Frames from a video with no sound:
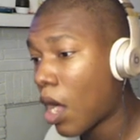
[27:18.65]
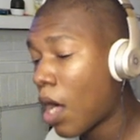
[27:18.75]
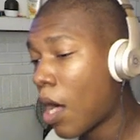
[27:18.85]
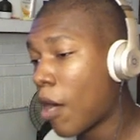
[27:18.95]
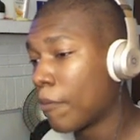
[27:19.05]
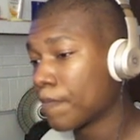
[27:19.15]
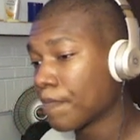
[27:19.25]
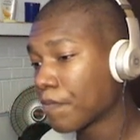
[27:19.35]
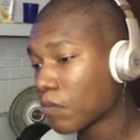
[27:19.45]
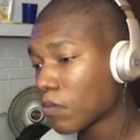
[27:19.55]
Um,
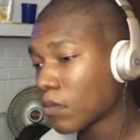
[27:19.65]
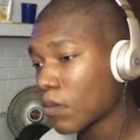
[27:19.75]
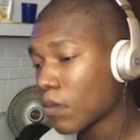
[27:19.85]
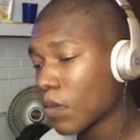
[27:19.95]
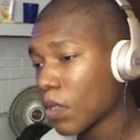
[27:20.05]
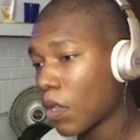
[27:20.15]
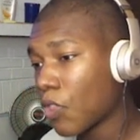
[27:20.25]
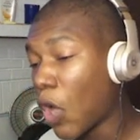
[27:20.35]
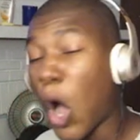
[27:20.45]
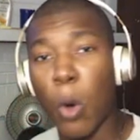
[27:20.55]

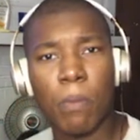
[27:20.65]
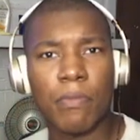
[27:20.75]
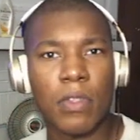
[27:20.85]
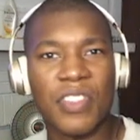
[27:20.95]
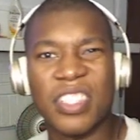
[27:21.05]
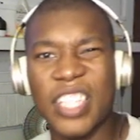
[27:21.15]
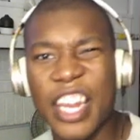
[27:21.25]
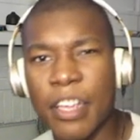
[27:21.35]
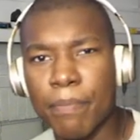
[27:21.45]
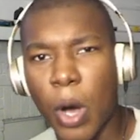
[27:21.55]
the Oh, the
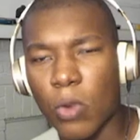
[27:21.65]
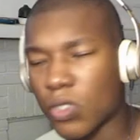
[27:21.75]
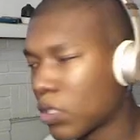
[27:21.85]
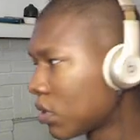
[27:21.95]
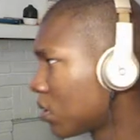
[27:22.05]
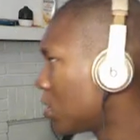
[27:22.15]
stadium pulse.